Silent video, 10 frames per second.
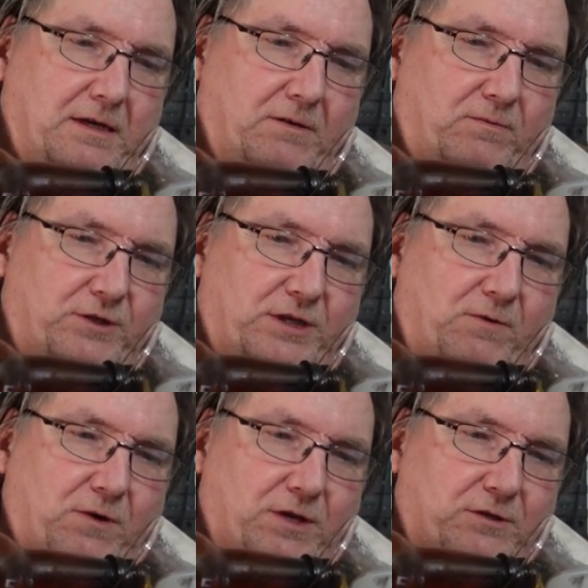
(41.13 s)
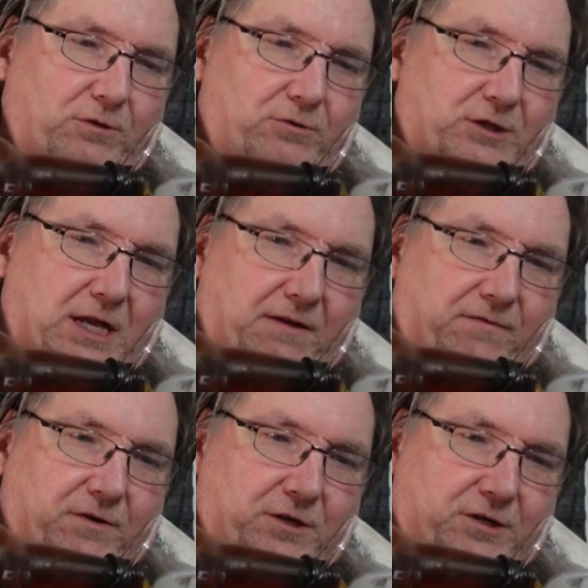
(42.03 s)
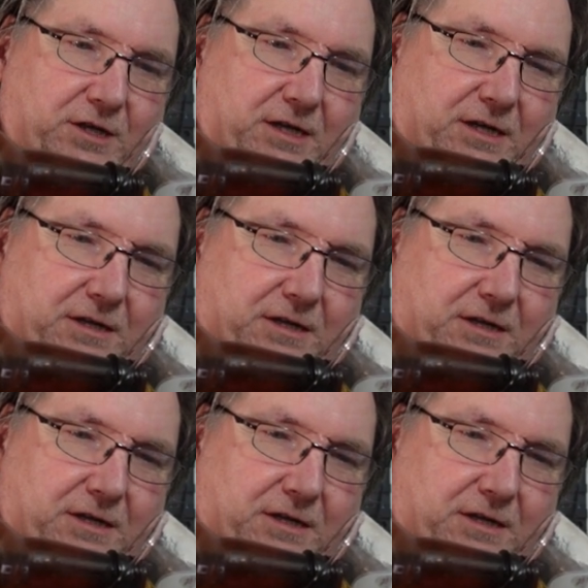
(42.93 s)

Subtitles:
And we'll see what this looks like first.